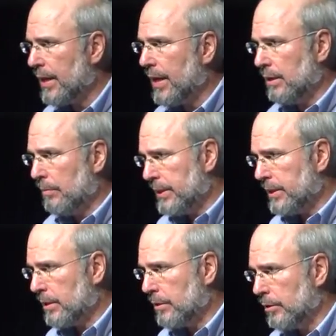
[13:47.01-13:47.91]
and in
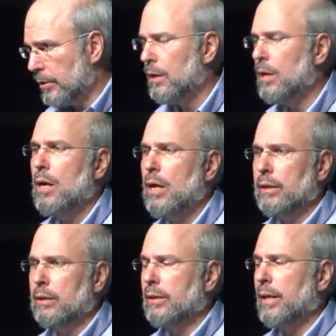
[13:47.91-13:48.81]
particular
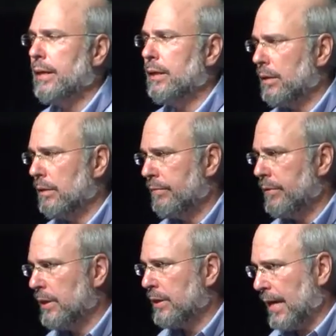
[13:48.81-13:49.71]
in the light of
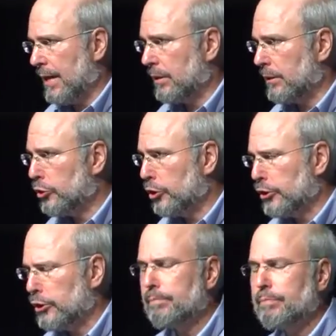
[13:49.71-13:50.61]
the Catholic Church.